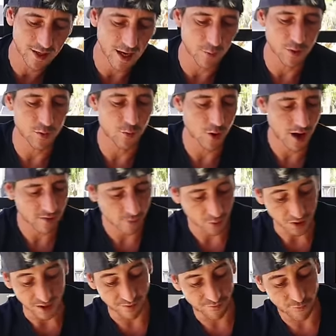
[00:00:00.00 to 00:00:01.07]
and we will have
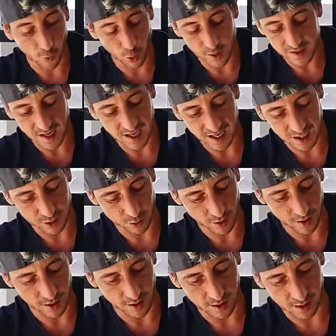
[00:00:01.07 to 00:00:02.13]
only four tickets.
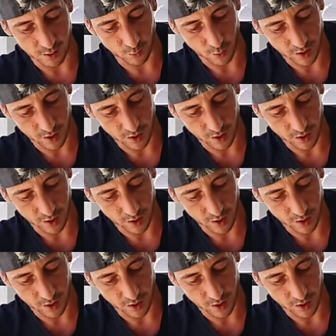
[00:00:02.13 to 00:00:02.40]
Uh,